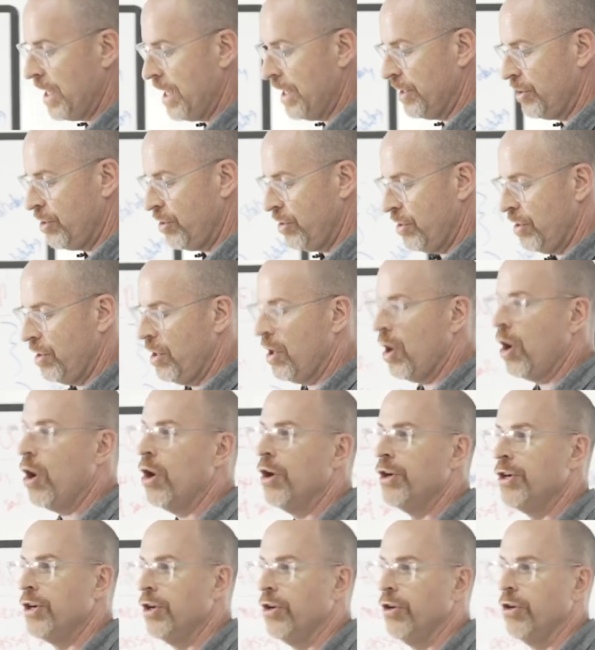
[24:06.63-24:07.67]
it's
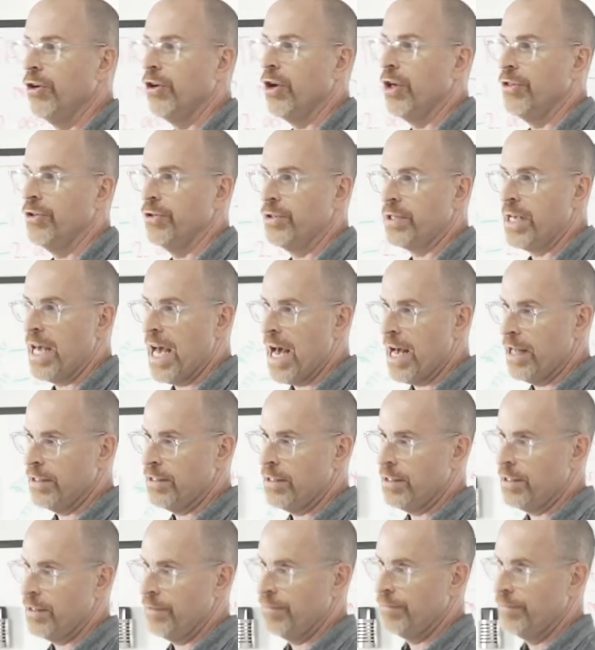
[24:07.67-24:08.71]
hard to herd all those
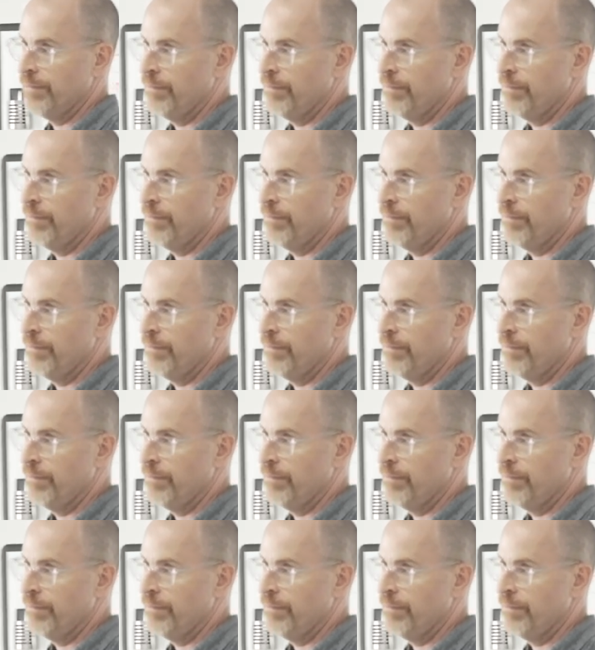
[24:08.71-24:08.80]
cats.